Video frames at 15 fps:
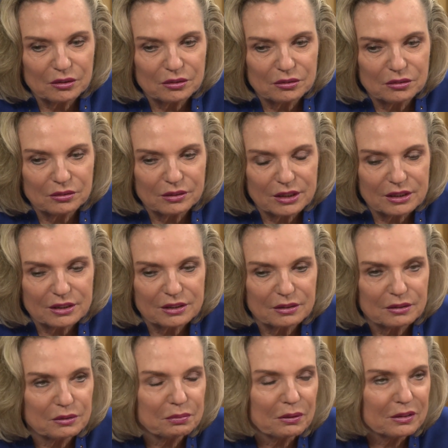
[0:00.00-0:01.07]
who
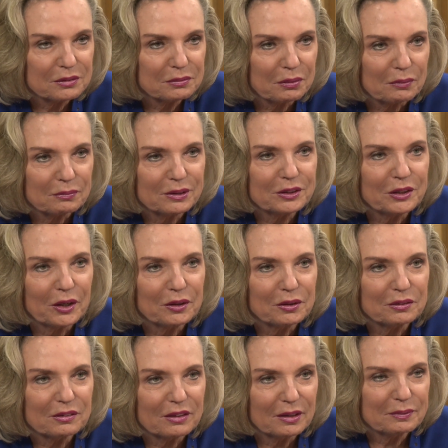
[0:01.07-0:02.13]
is, as you probably
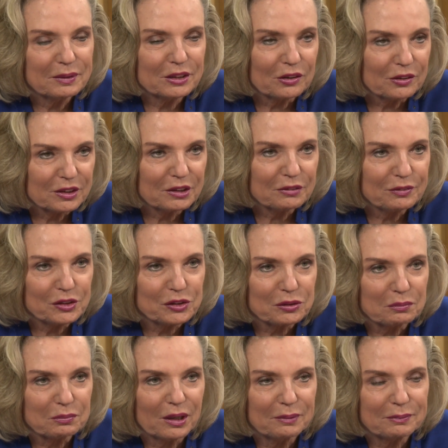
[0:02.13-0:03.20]
know, I mean, not the
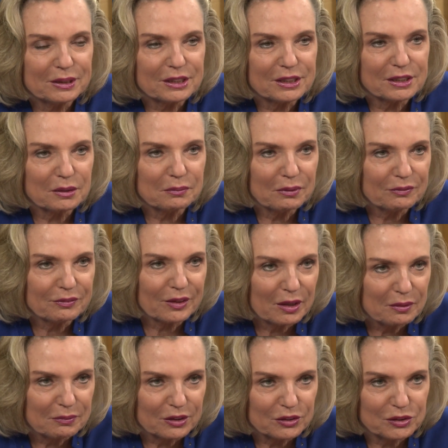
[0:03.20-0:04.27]
official prime minister, but
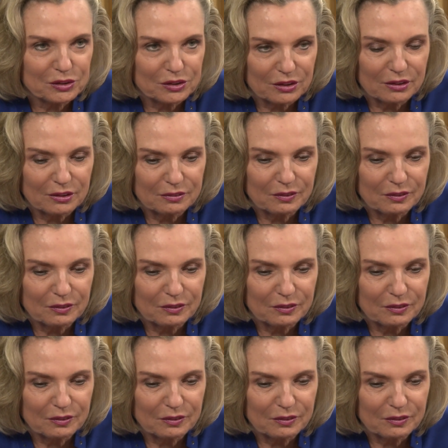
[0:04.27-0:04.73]
very much